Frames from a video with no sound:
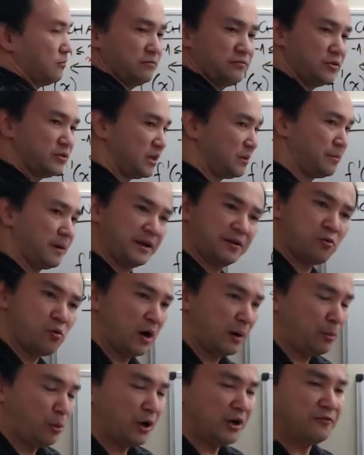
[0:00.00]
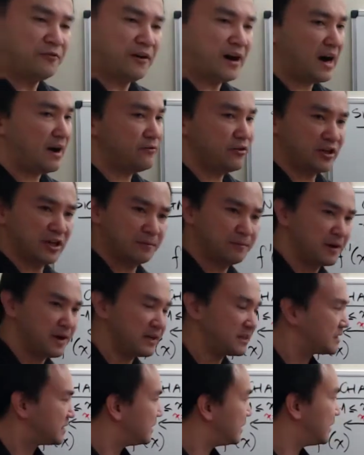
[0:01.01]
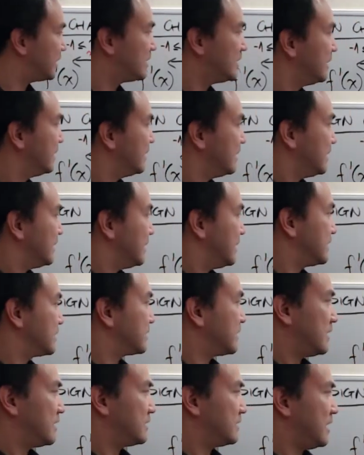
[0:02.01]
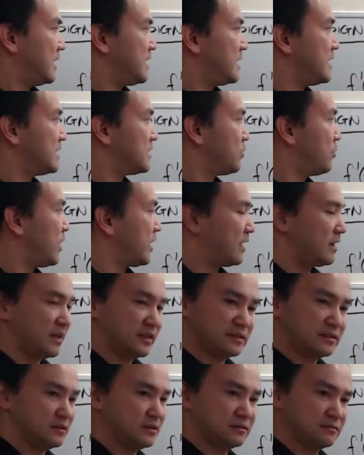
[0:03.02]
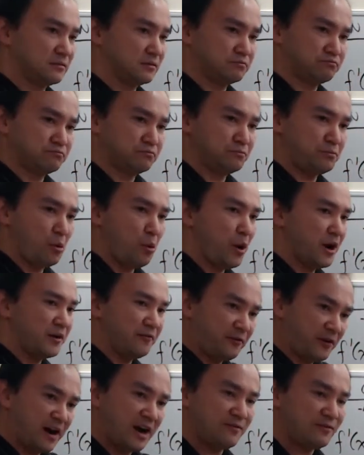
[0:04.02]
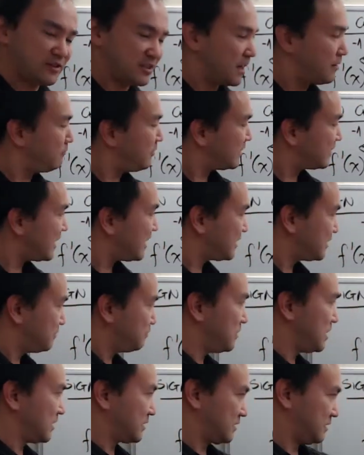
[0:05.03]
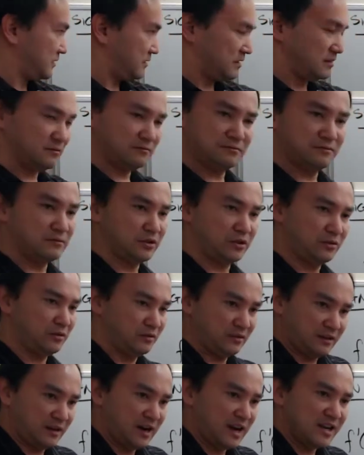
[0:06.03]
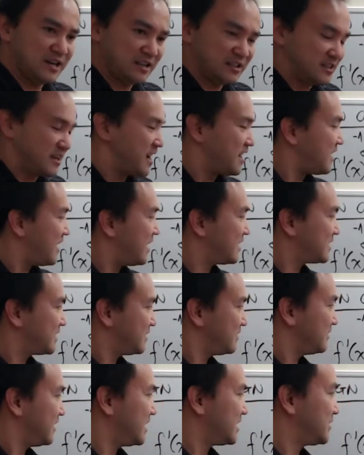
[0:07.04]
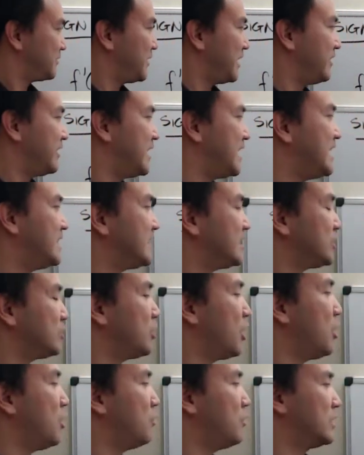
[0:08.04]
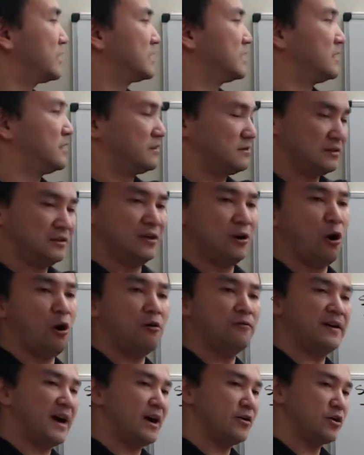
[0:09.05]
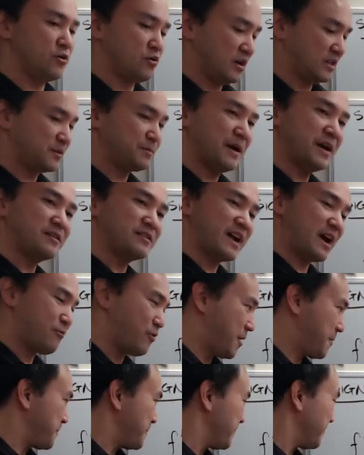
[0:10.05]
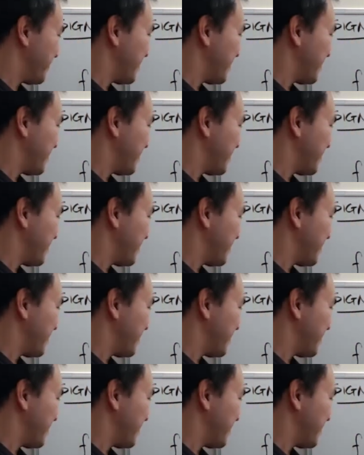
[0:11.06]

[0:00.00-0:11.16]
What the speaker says: You can pick 1.5, you can pick another one like 0.5 or something like that, but I understand that it's very easy to go with the whole value. It's better that way.